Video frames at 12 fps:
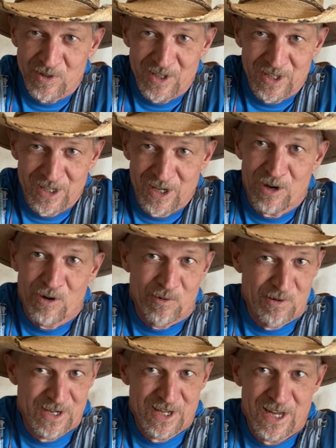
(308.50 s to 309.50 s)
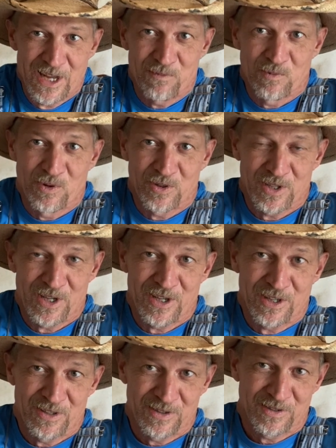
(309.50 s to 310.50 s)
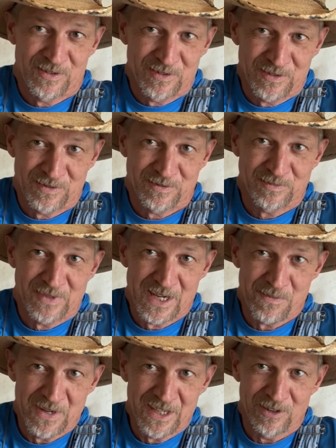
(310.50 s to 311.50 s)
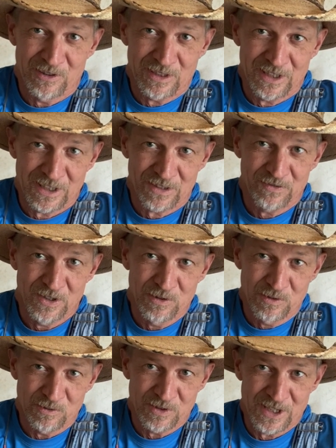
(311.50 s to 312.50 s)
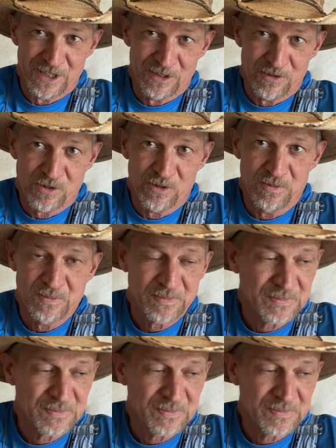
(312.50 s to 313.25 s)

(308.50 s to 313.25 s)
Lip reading: And I already had one there. Made me look like a fool, to tell you the truth.